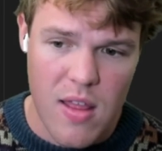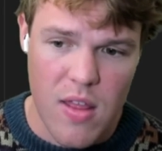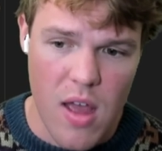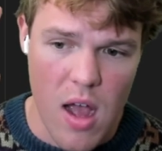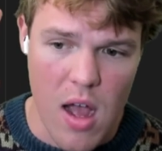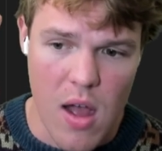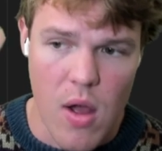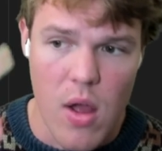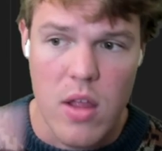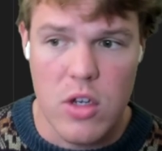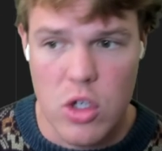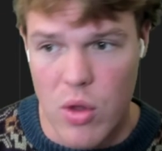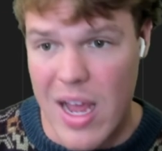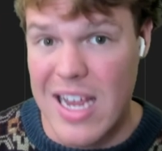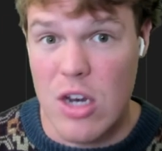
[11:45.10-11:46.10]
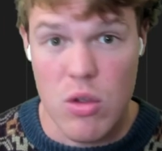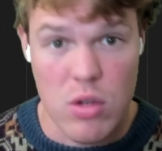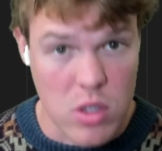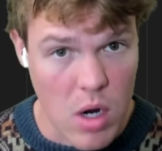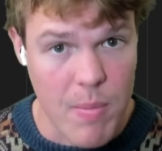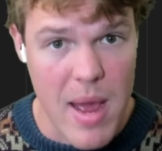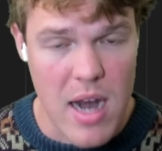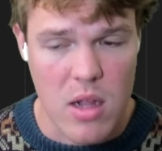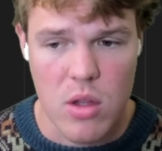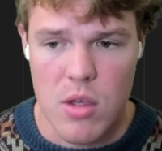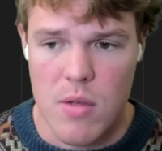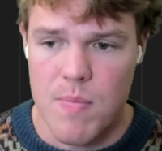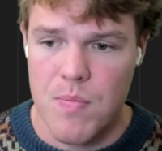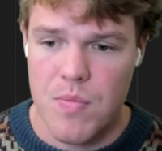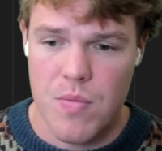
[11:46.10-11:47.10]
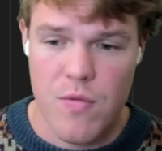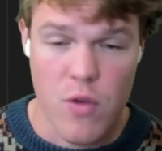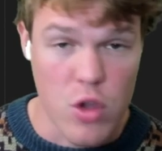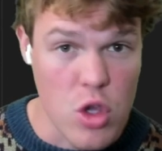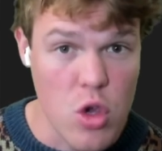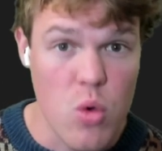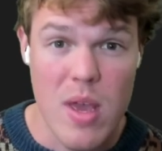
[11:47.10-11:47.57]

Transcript: uh, so I can do this automatically. For you,